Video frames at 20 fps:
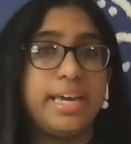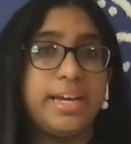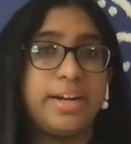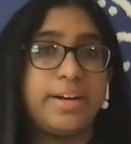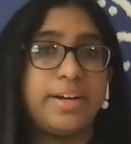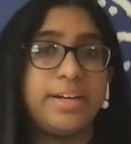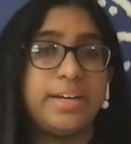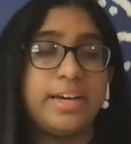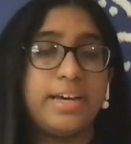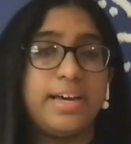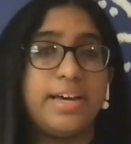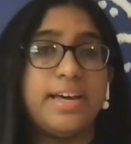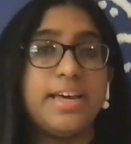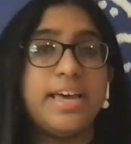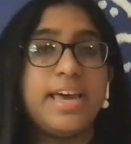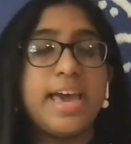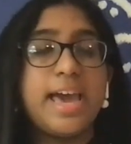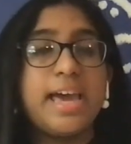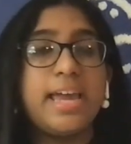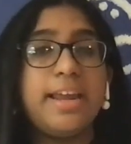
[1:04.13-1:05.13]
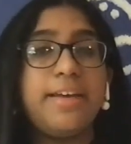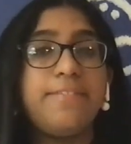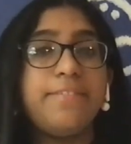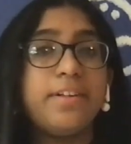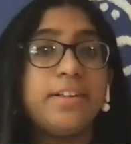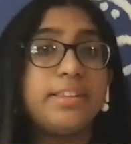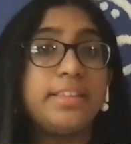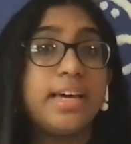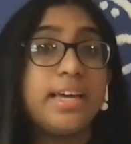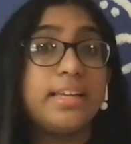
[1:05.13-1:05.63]
area. And I
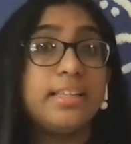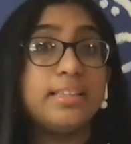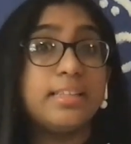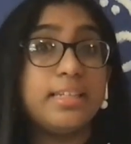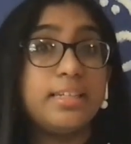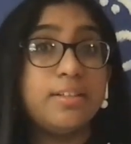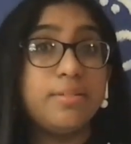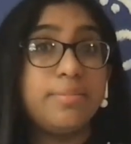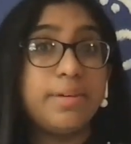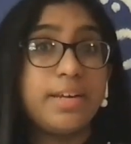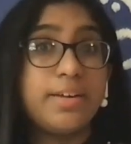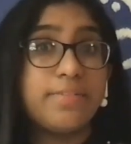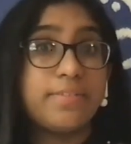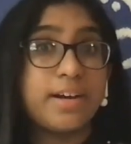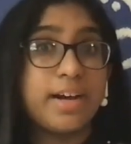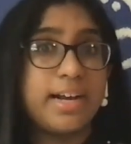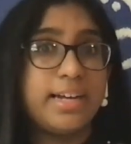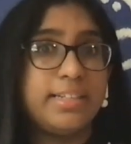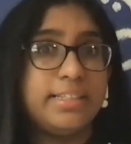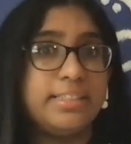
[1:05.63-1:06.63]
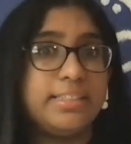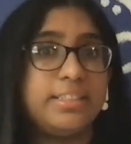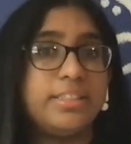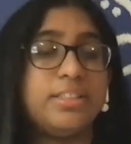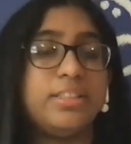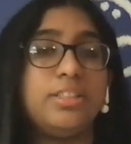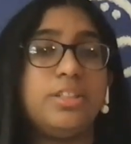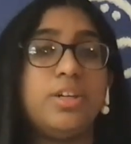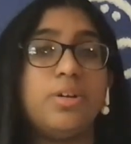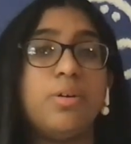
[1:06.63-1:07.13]
felt that a little bit of kindness
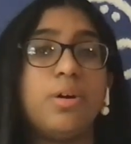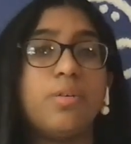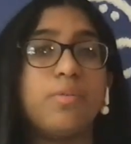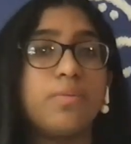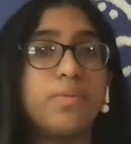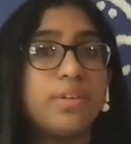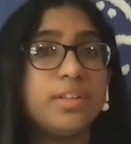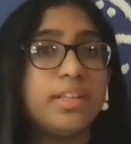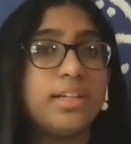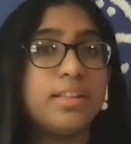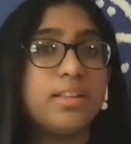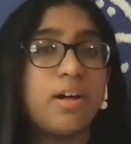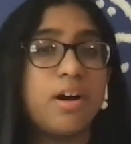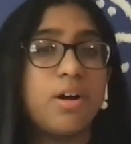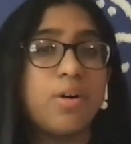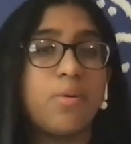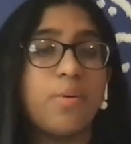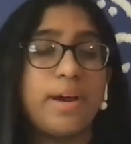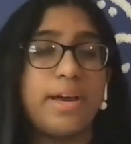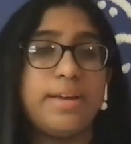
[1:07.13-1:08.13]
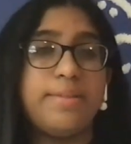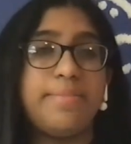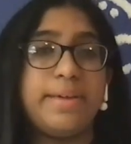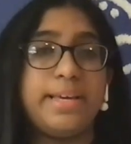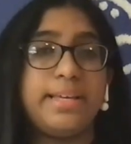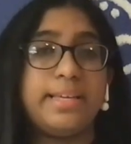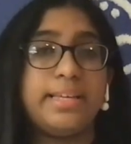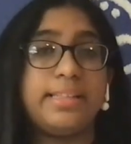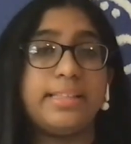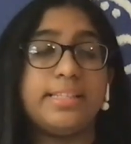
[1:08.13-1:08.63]
could go a really long way in
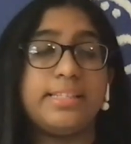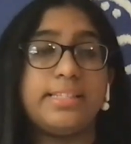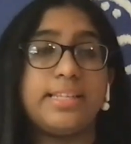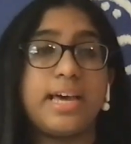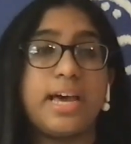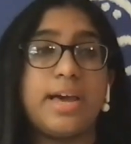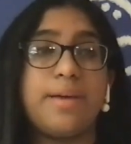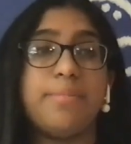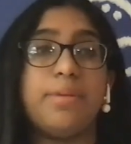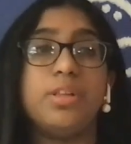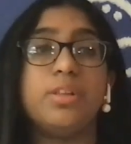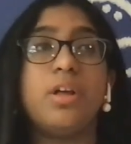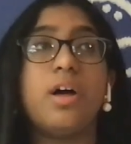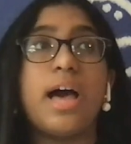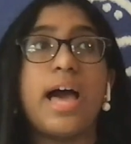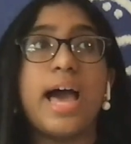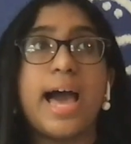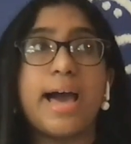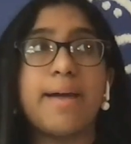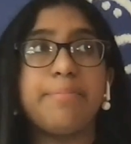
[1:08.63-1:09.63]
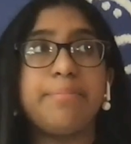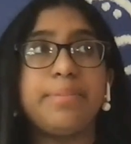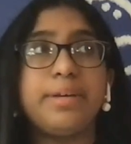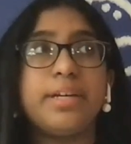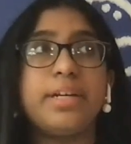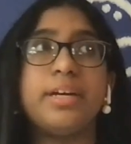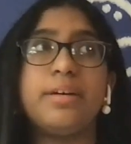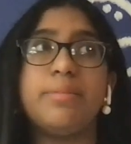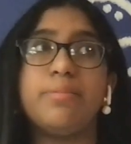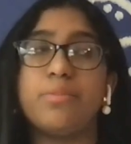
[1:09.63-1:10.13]
making this time a lot happier
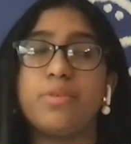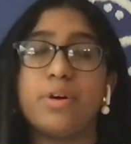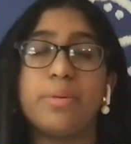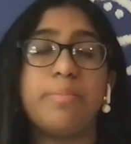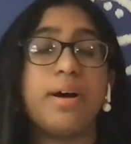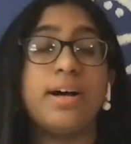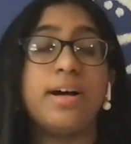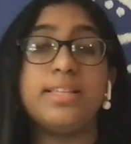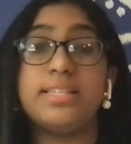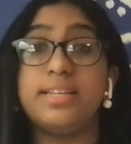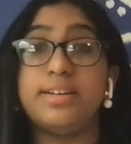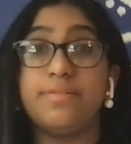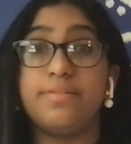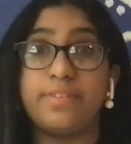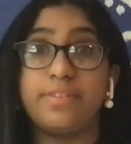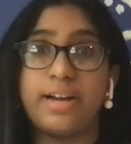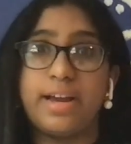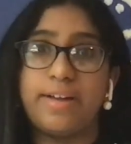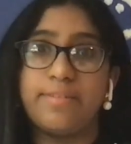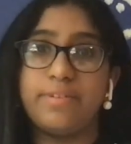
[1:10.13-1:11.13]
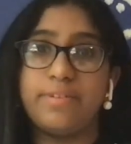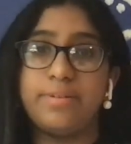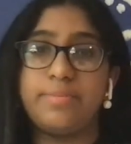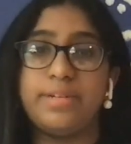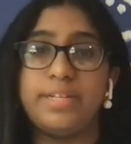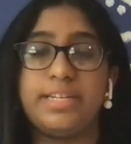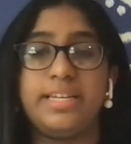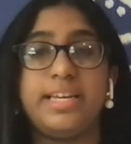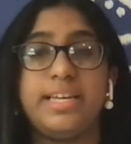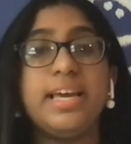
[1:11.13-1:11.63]
and more positive for
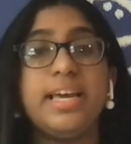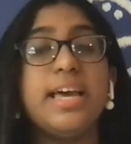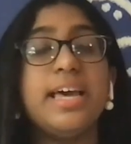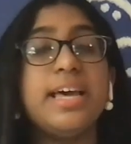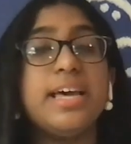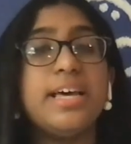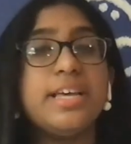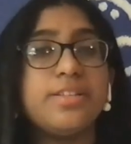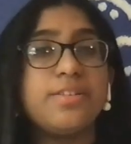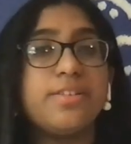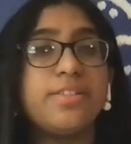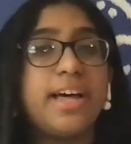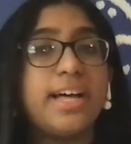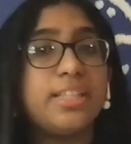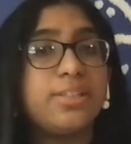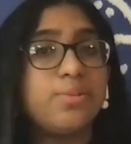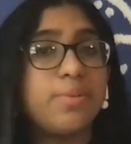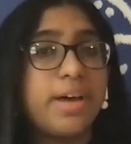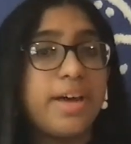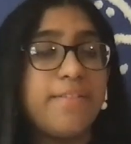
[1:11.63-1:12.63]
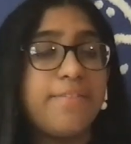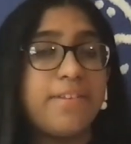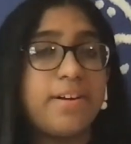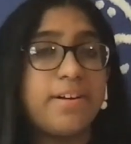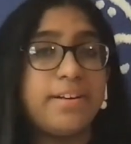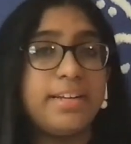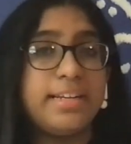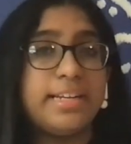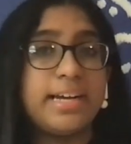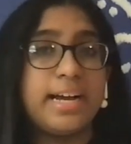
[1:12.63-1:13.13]
everybody. So that's why I
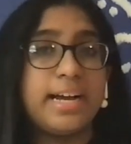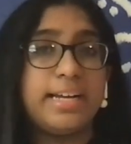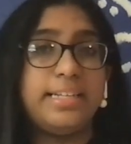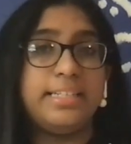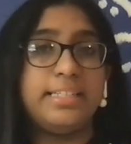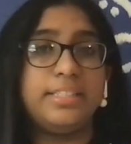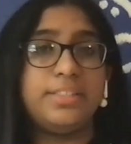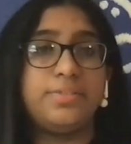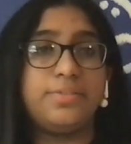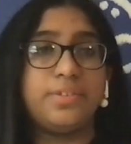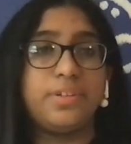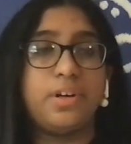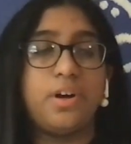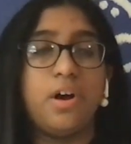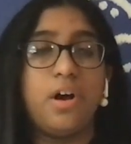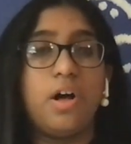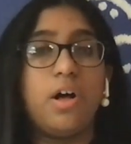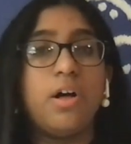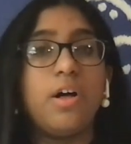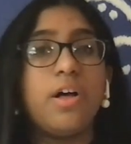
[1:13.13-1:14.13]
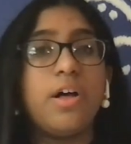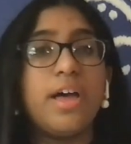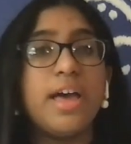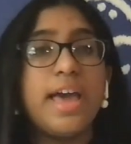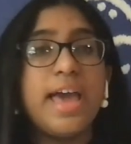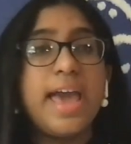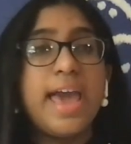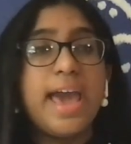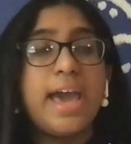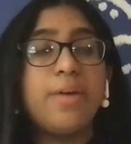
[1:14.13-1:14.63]
founded Kindness for All.
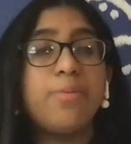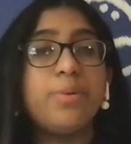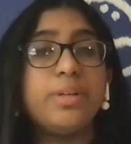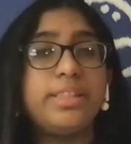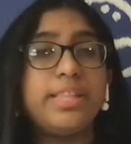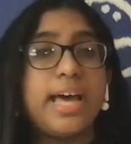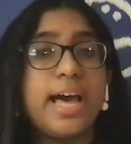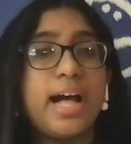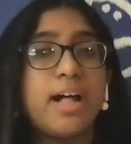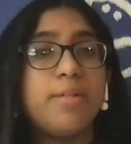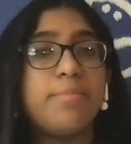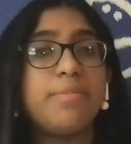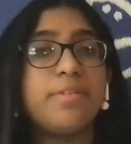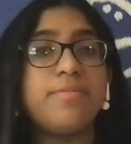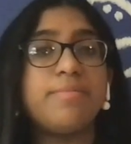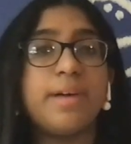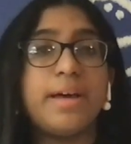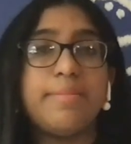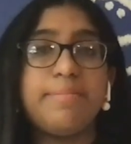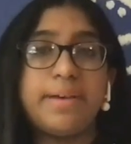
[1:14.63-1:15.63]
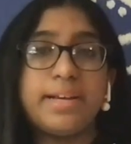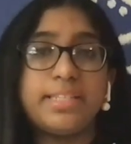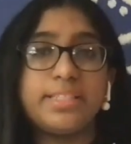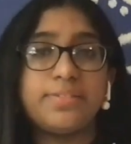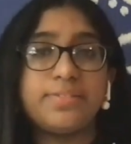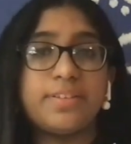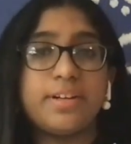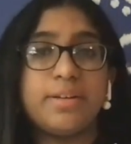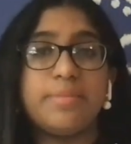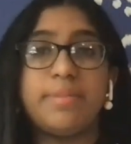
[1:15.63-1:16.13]
And with the help of my best
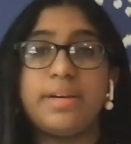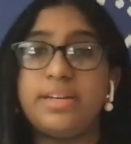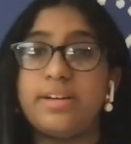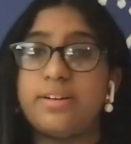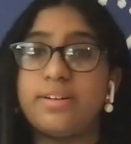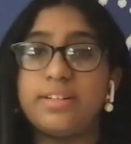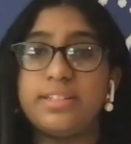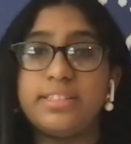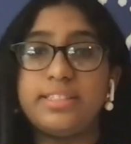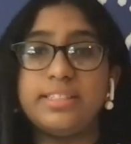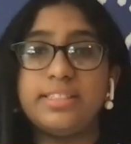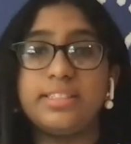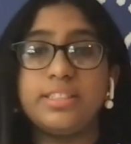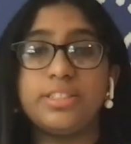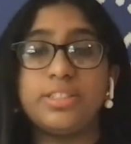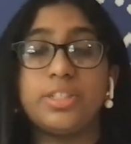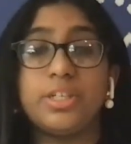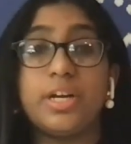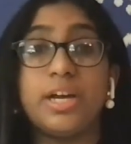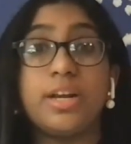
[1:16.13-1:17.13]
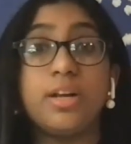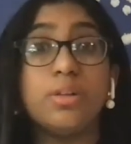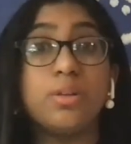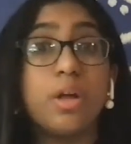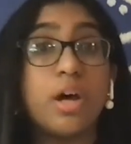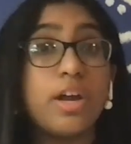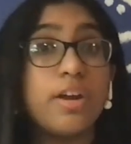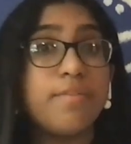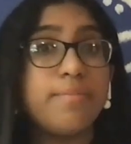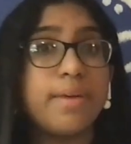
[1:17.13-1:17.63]
friend, my younger sister, and a
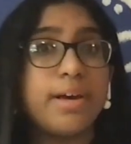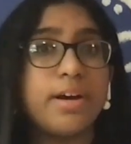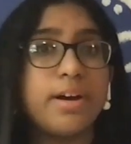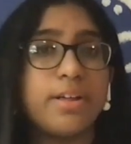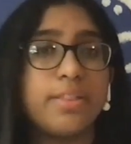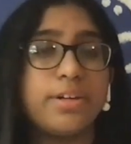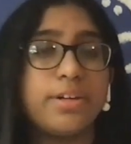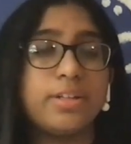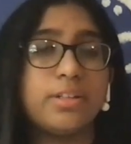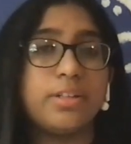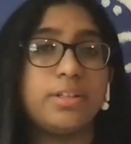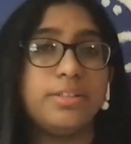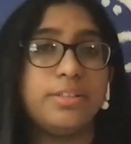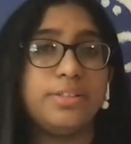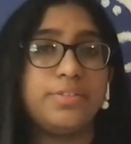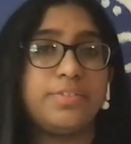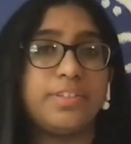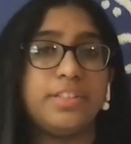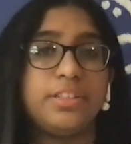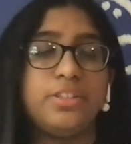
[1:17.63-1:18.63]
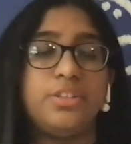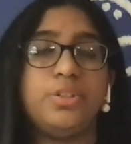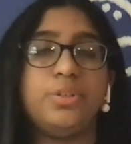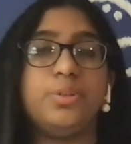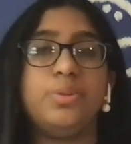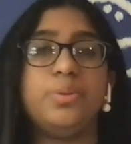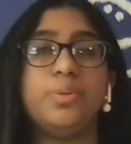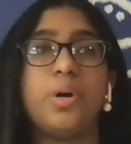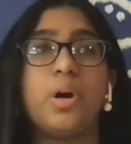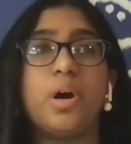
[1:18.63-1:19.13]
lot of my other close friends
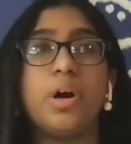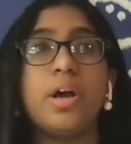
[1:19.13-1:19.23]
who